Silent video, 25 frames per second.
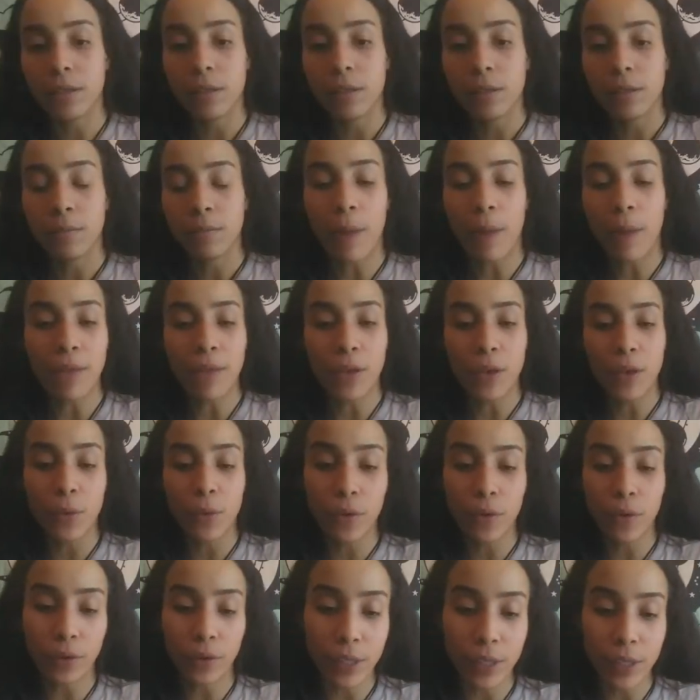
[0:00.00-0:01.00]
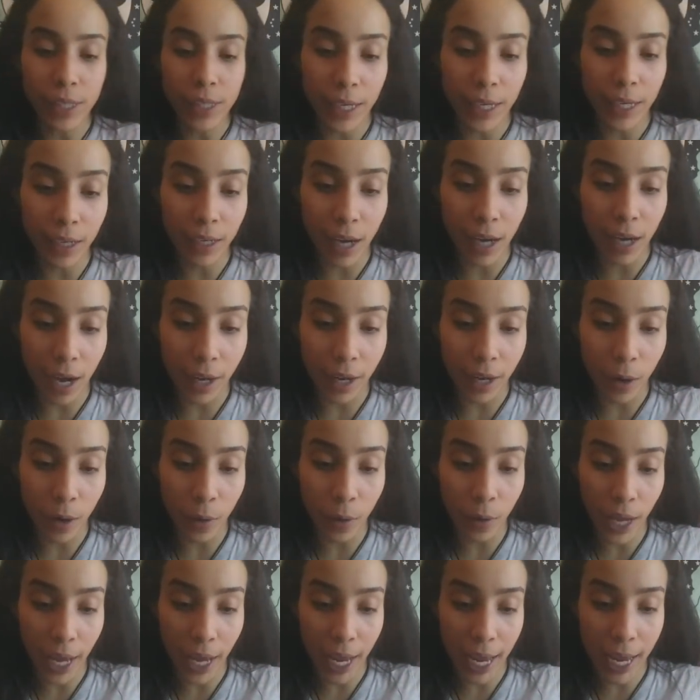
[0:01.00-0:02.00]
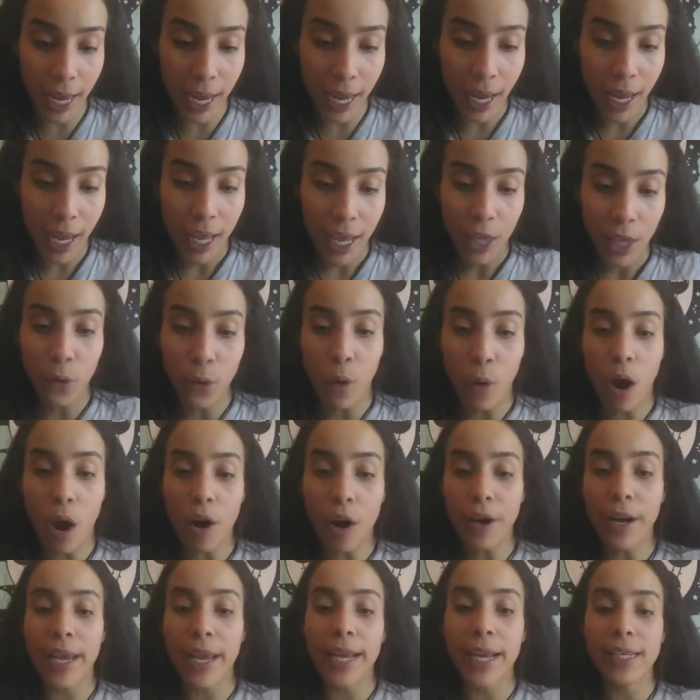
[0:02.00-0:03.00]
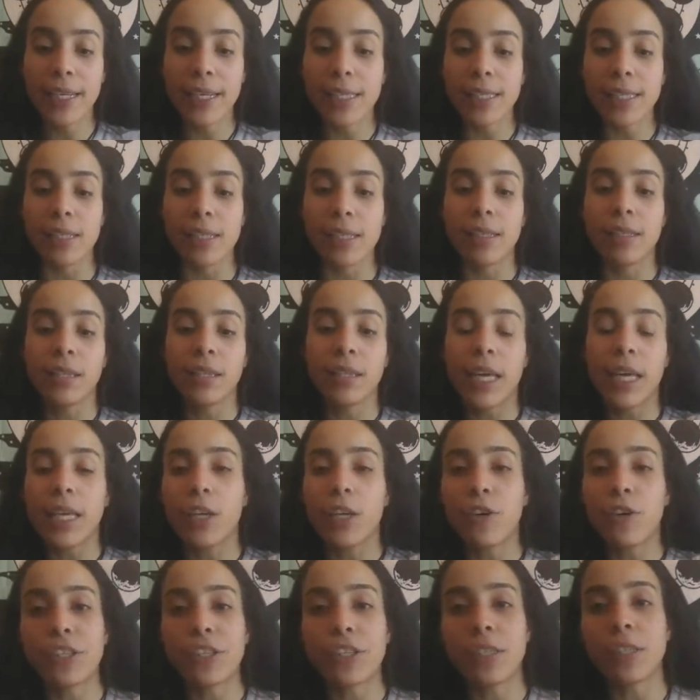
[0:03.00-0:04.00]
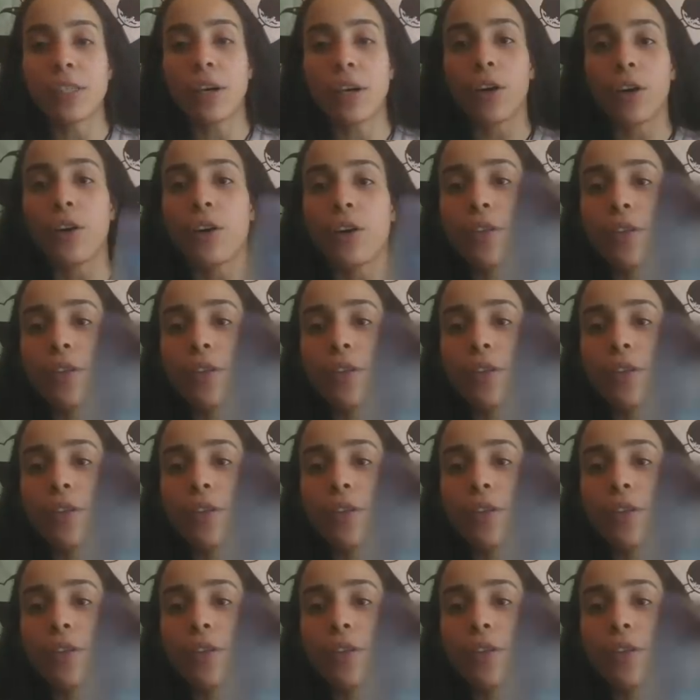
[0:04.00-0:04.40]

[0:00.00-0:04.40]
by the universe and God, okay? You are innocent. Like, you're just an earth